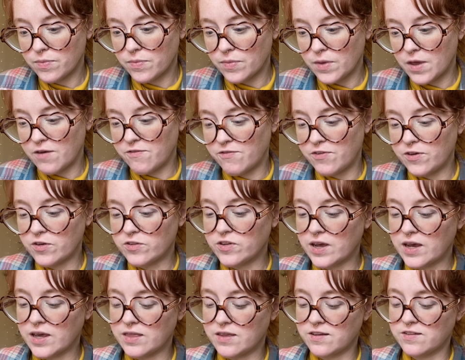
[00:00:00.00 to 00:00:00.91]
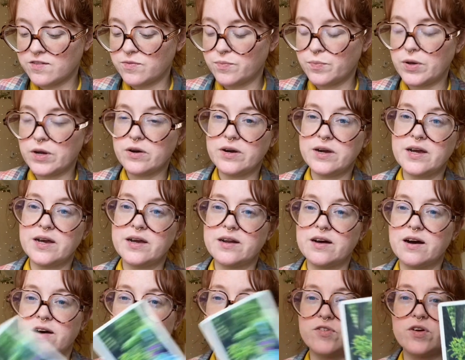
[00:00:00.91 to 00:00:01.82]
it feels like this period
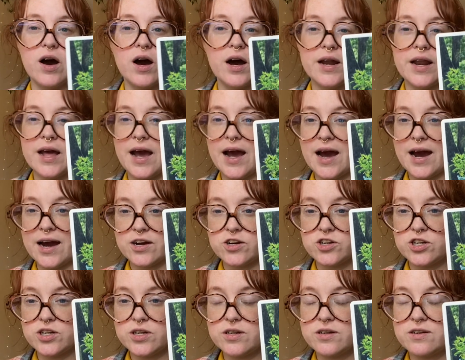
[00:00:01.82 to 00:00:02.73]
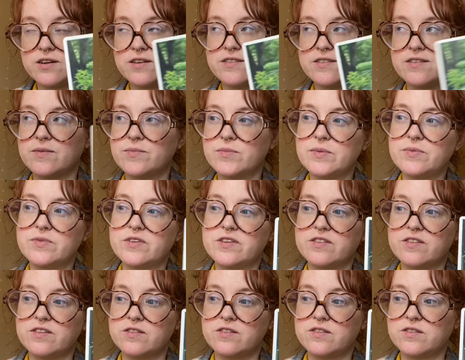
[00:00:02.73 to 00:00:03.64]
of non-action because sometimes
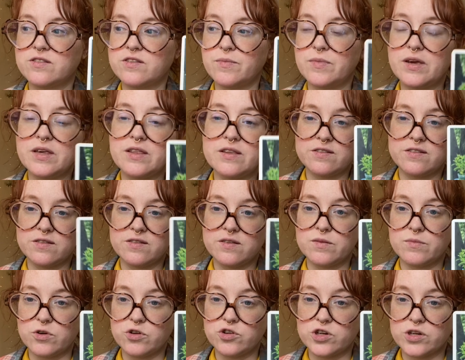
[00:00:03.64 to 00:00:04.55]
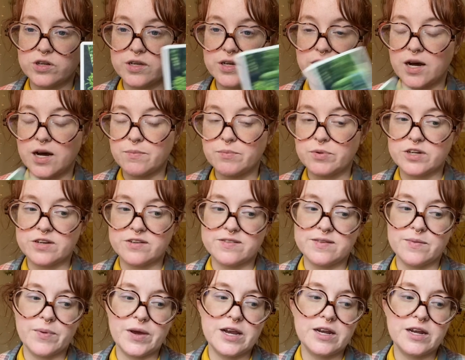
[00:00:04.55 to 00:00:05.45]
this is to me is emotionally not
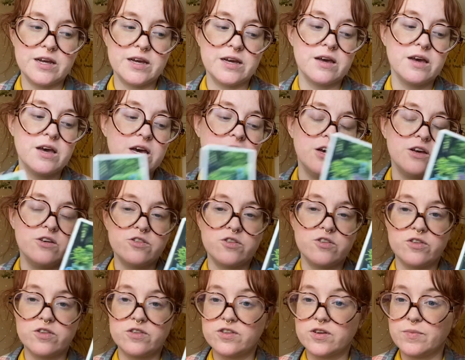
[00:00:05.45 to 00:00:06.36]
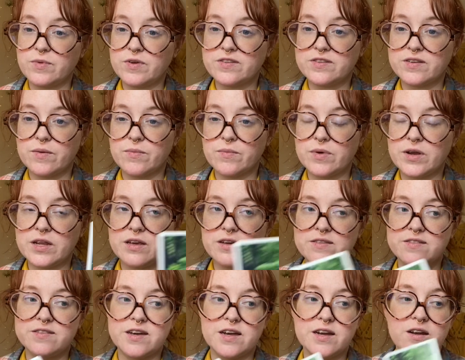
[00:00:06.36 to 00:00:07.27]
participating so this could be somebody
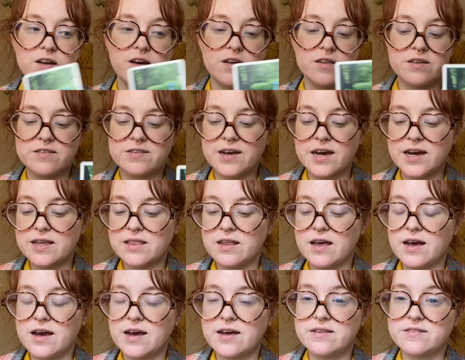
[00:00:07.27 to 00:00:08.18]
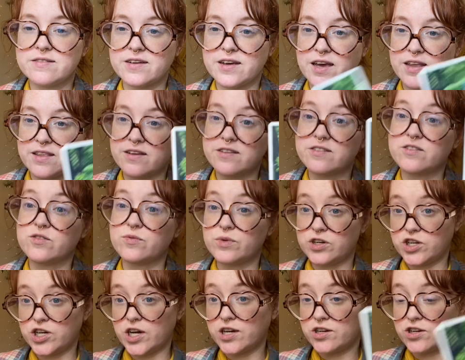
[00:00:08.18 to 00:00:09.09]
sitting on the sidelines again that's a
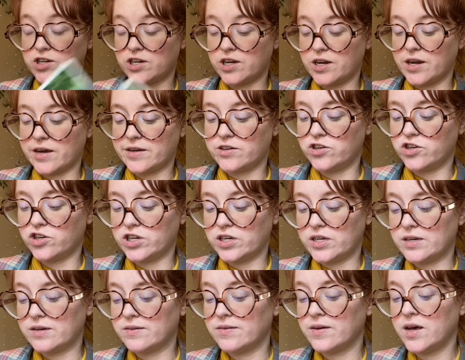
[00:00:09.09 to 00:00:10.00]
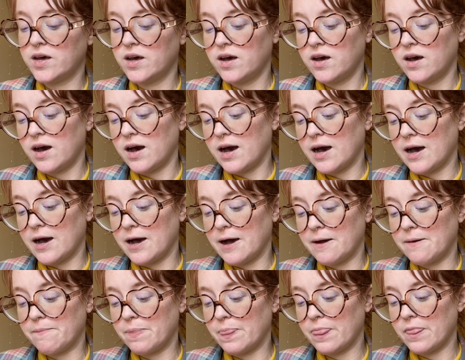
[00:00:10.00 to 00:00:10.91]
rejection energy
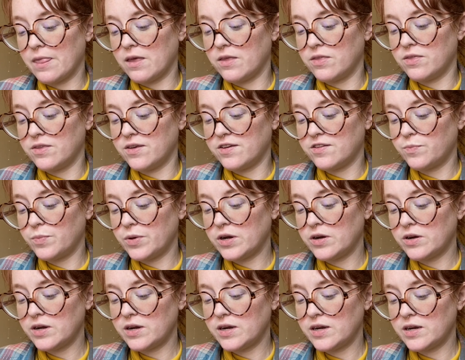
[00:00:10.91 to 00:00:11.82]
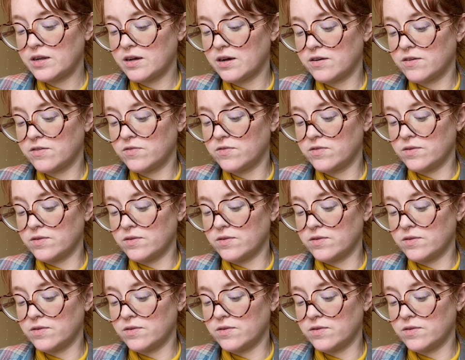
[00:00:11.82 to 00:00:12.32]
um, this period of